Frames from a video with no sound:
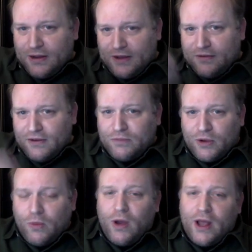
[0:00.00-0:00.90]
of
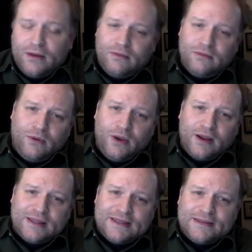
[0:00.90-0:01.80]
book 1, where
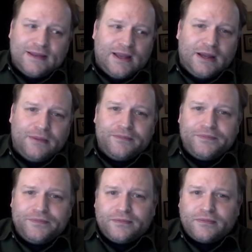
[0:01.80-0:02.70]
it's
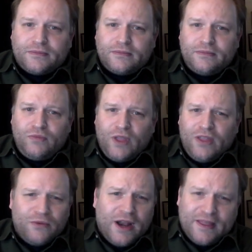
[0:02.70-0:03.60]

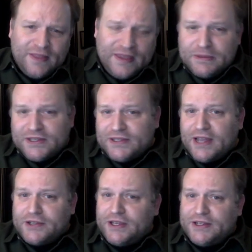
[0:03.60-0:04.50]
the running theme is
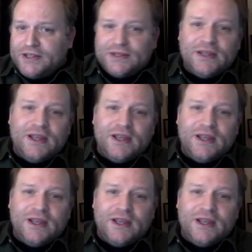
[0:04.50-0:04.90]
essentially just